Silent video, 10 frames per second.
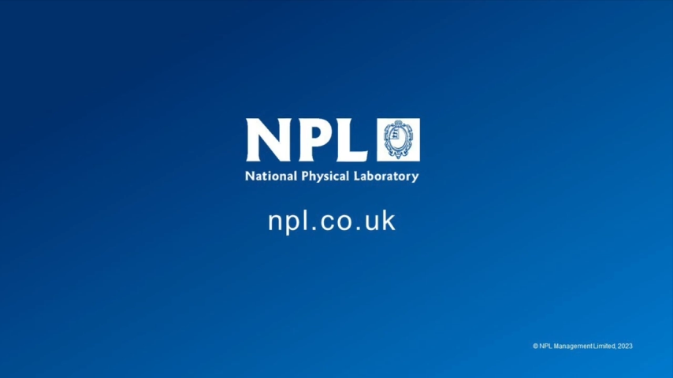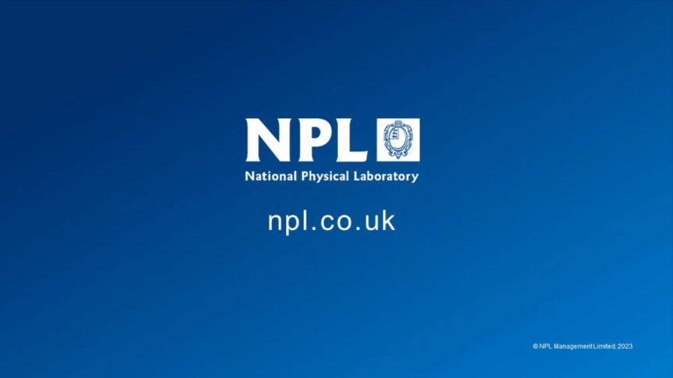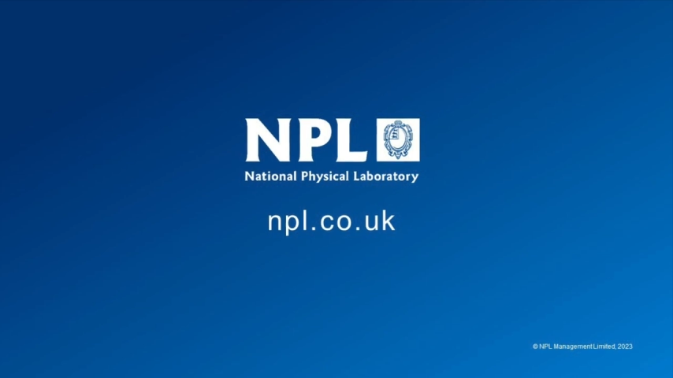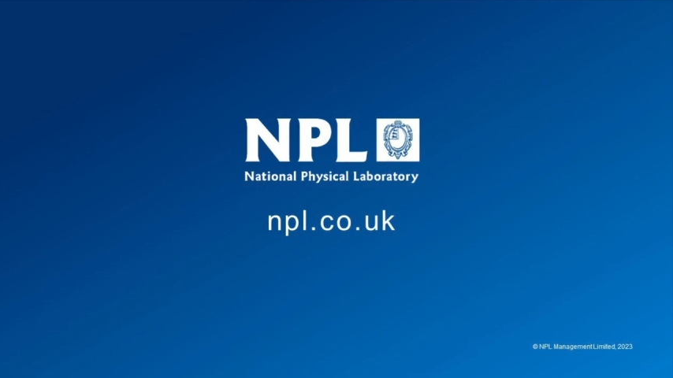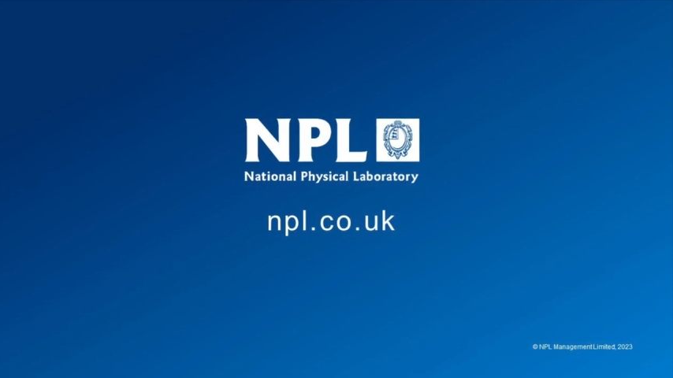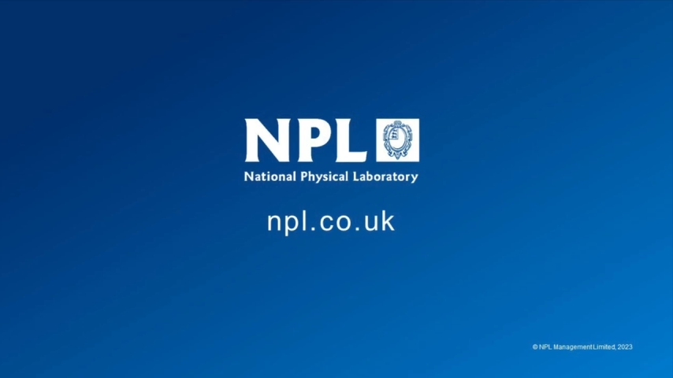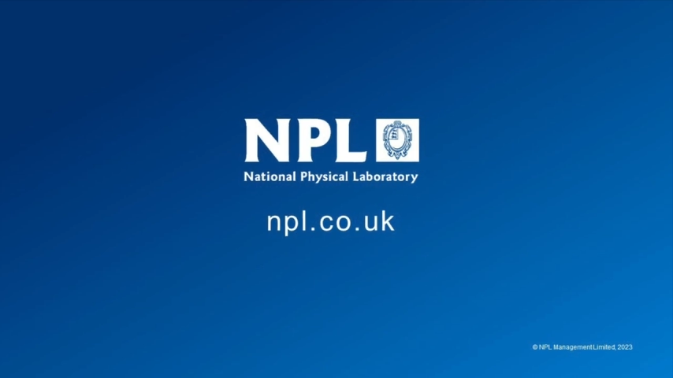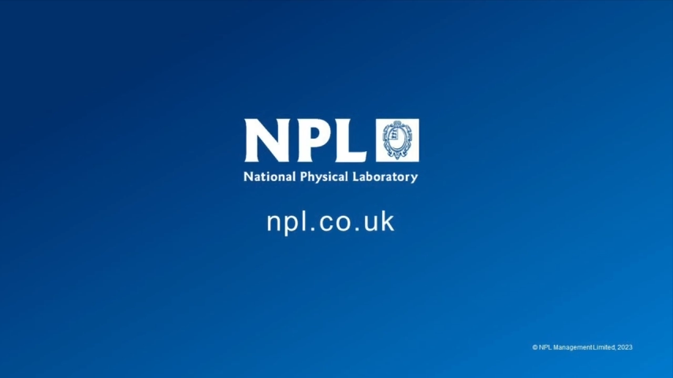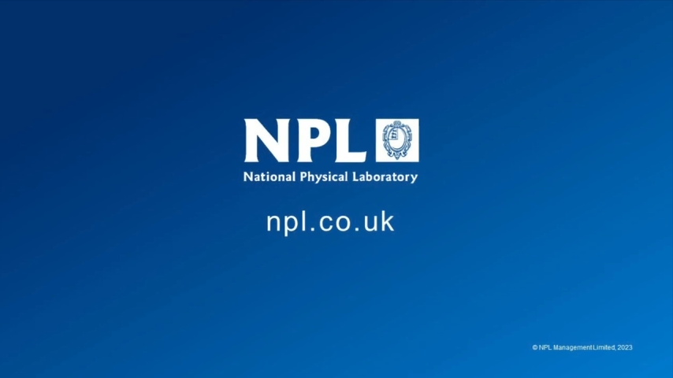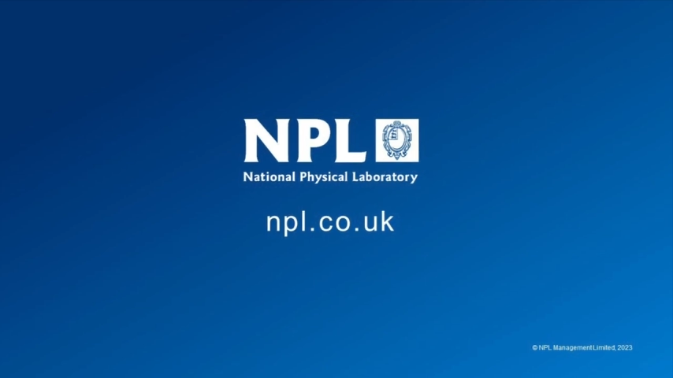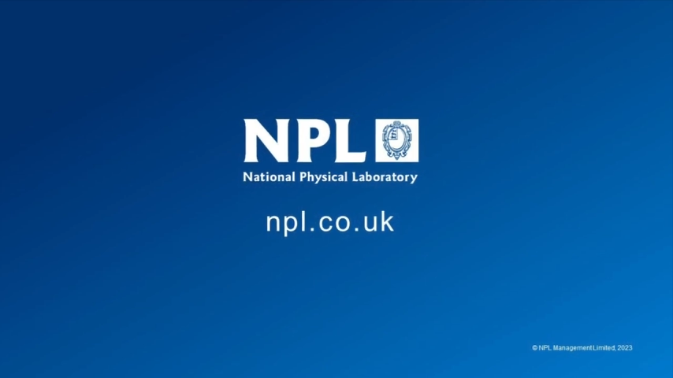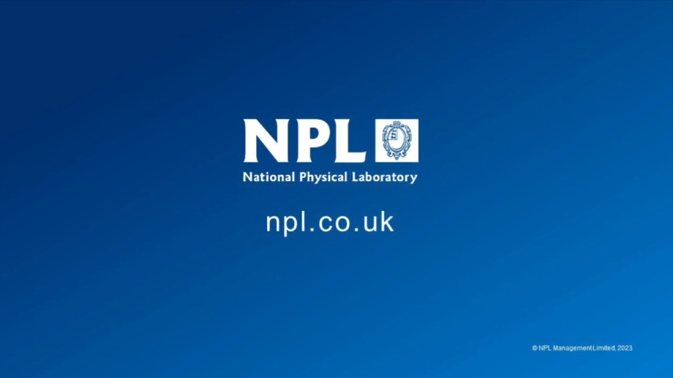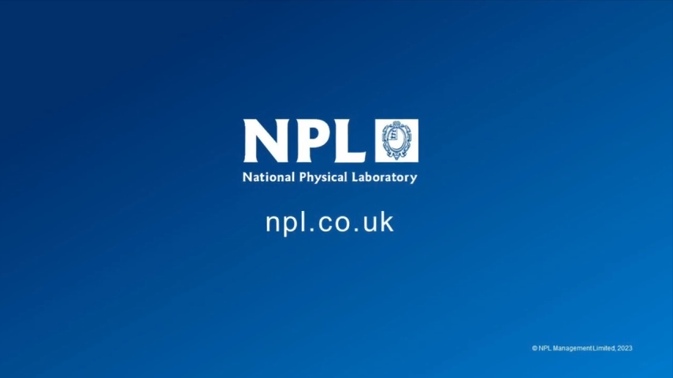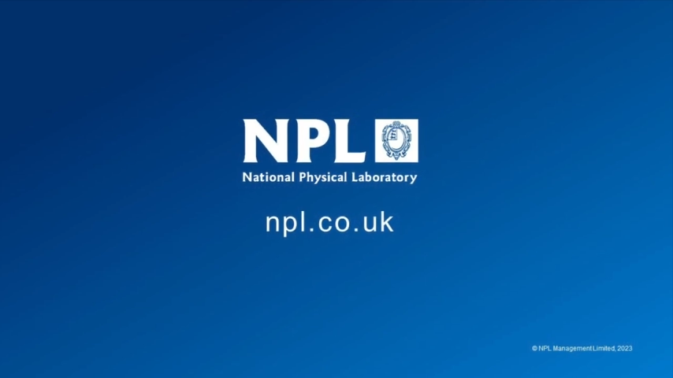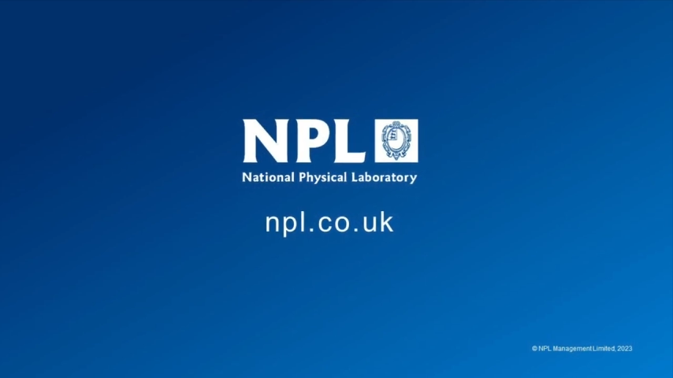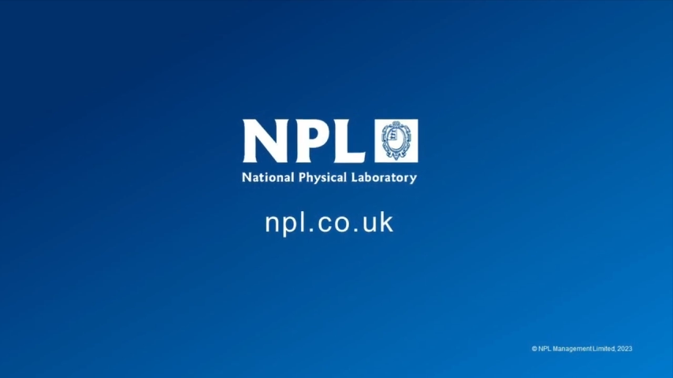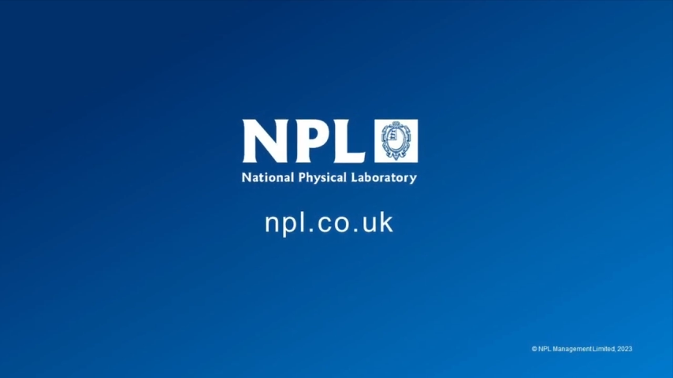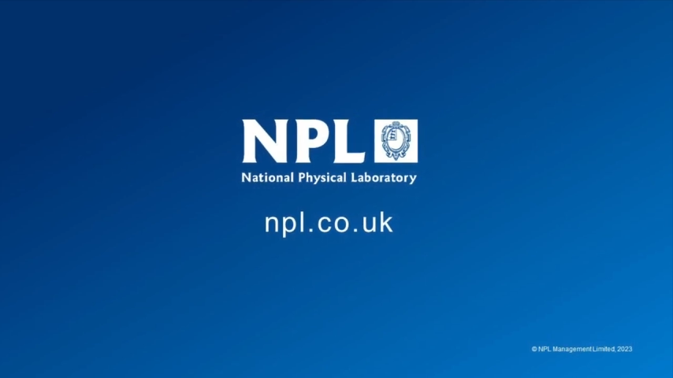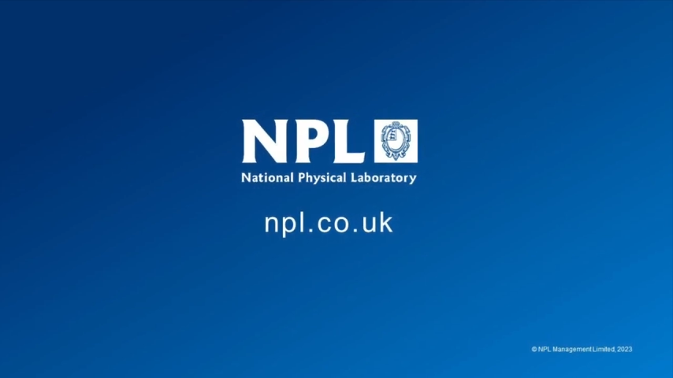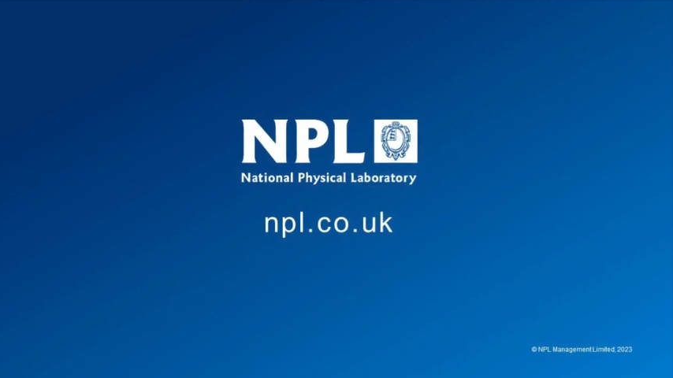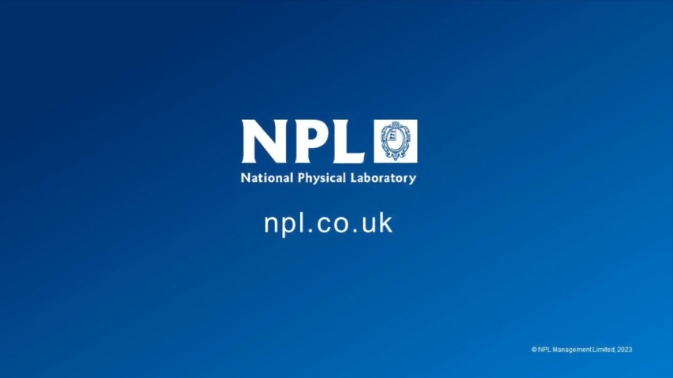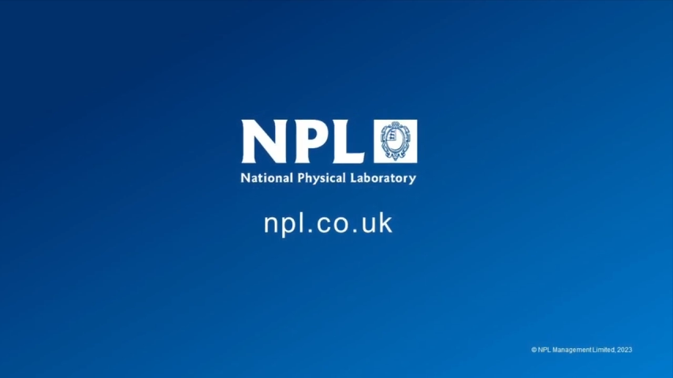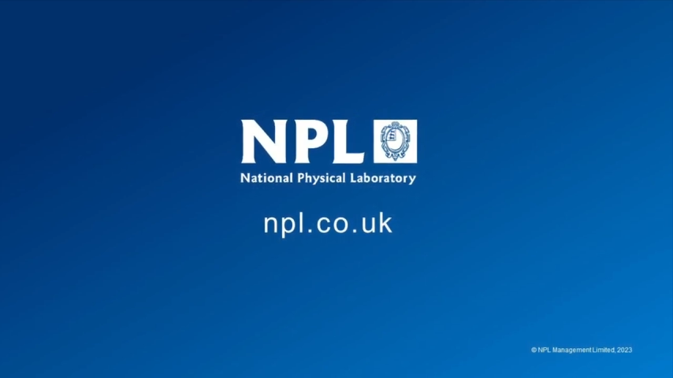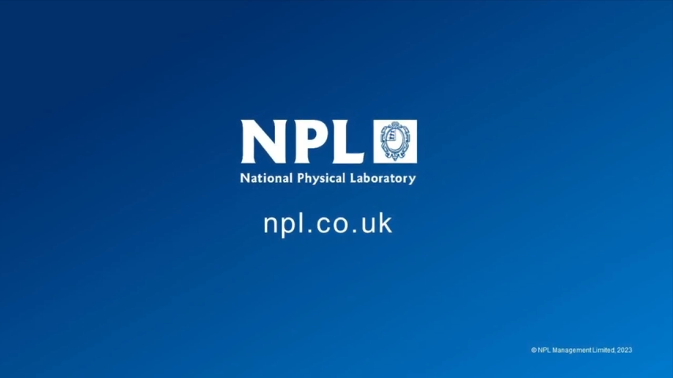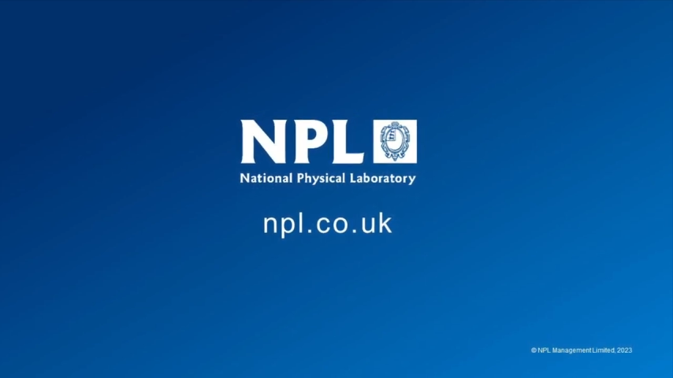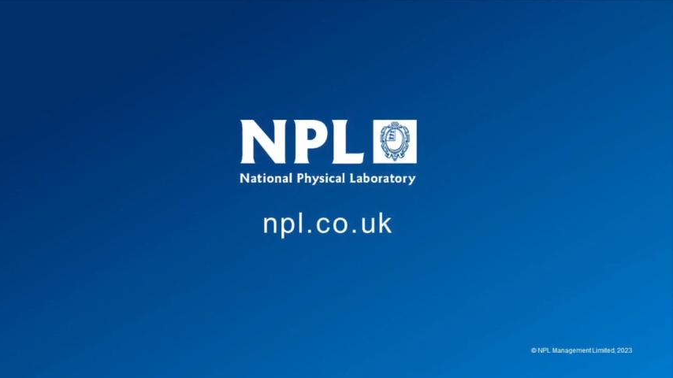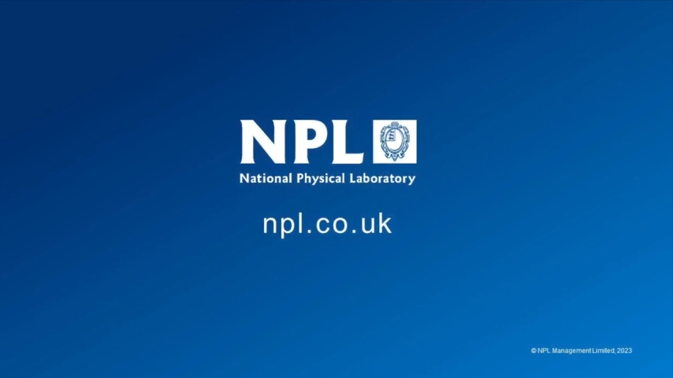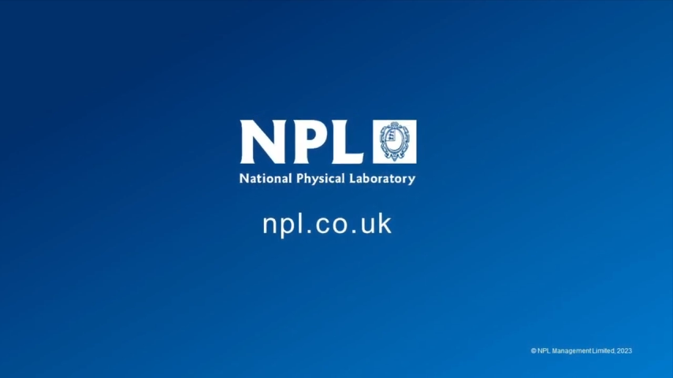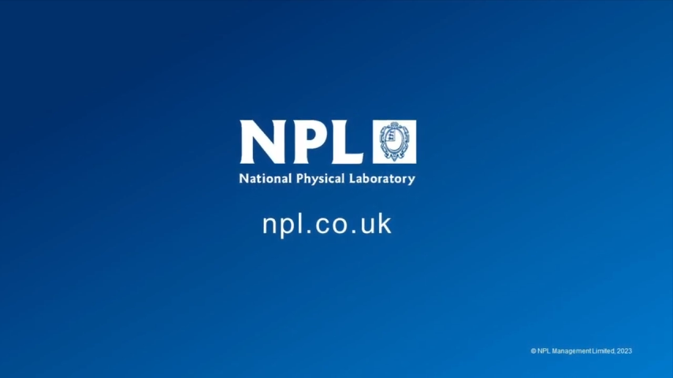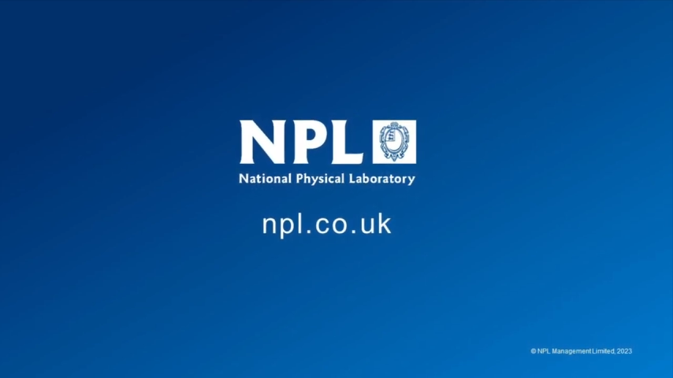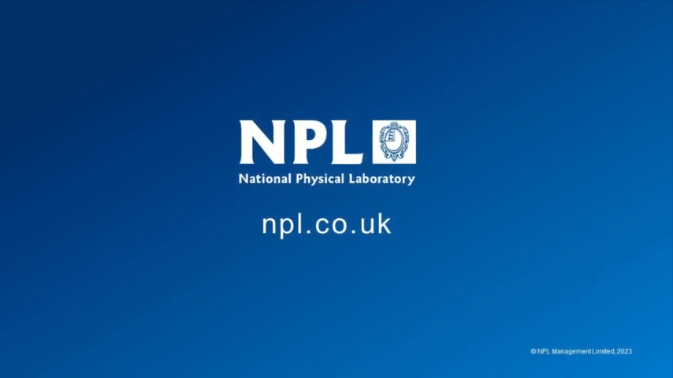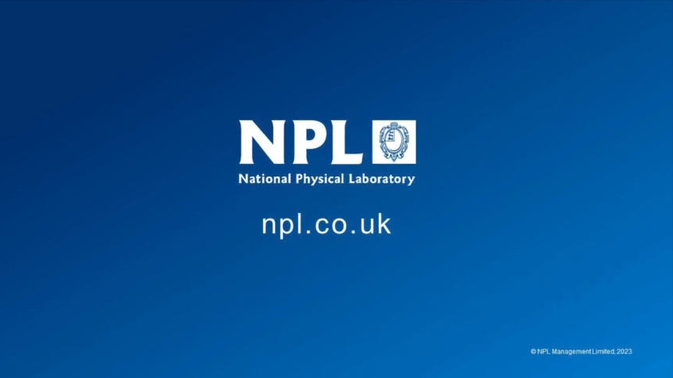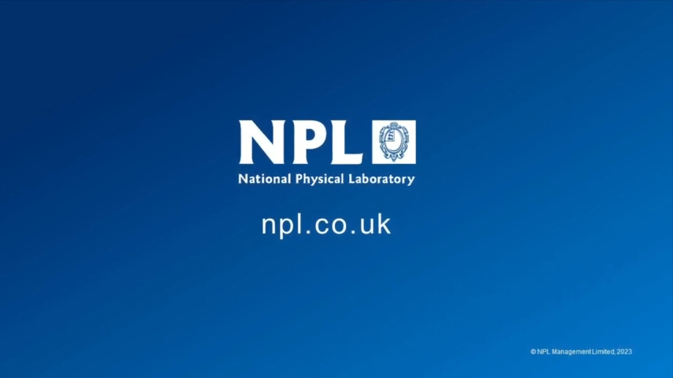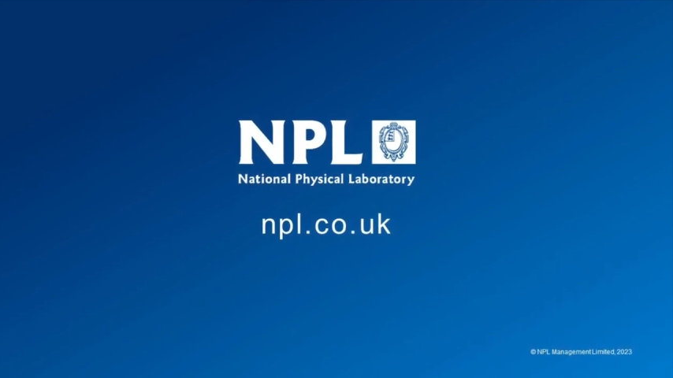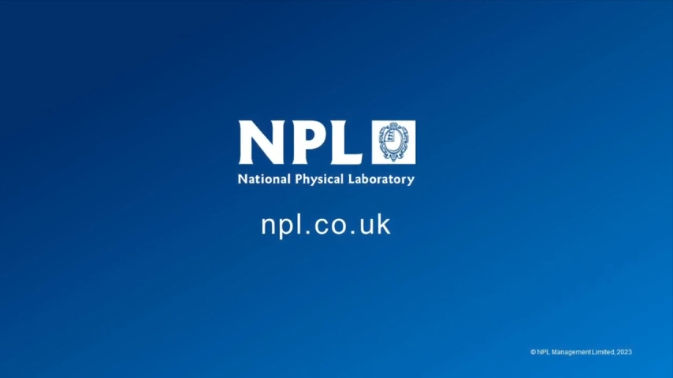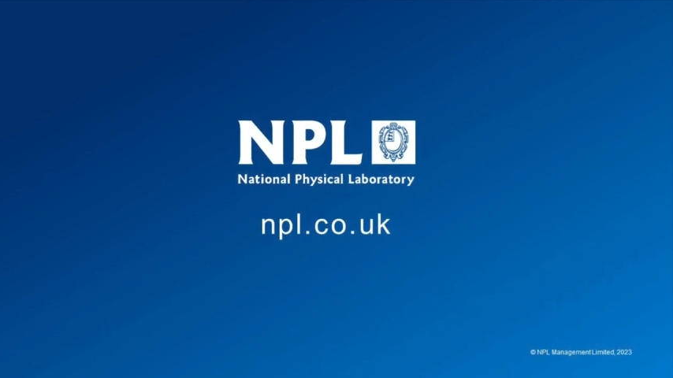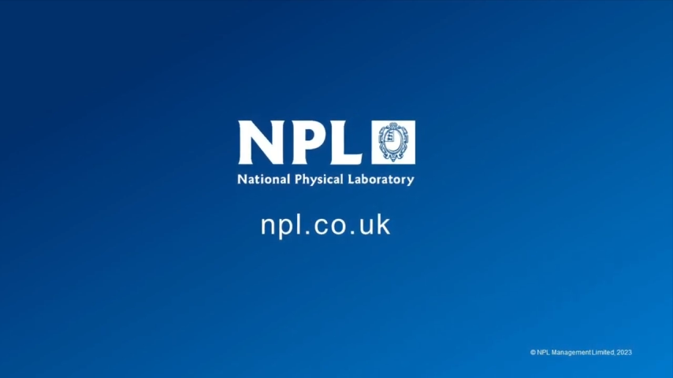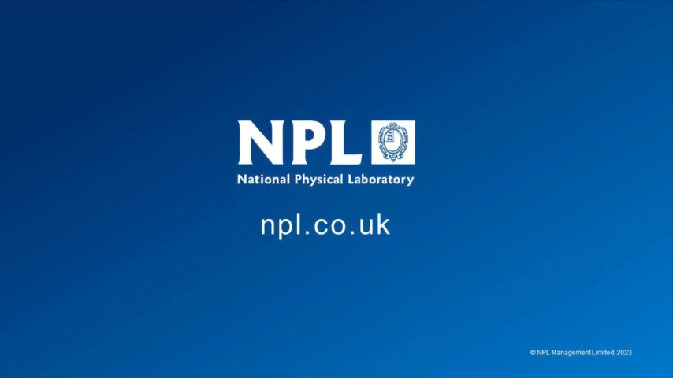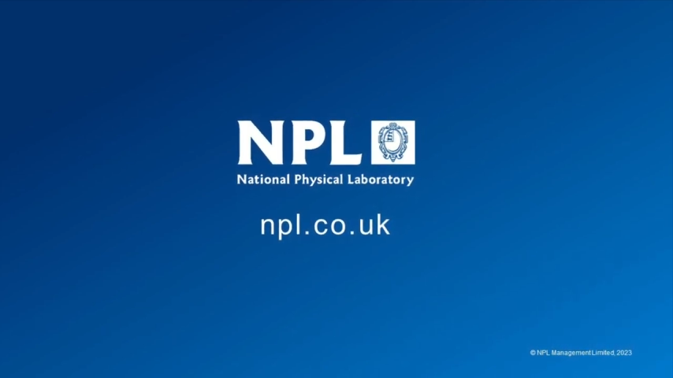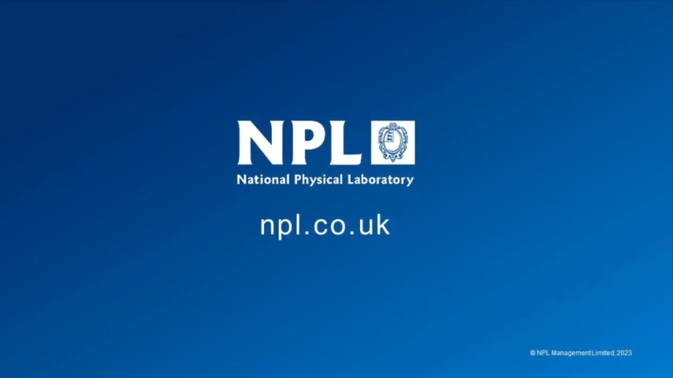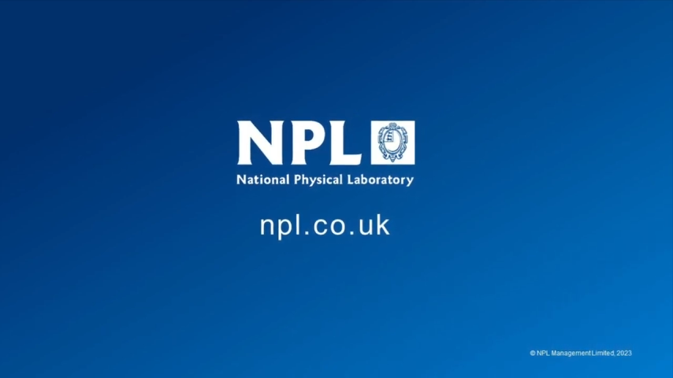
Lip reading: [unreadable: no face in view]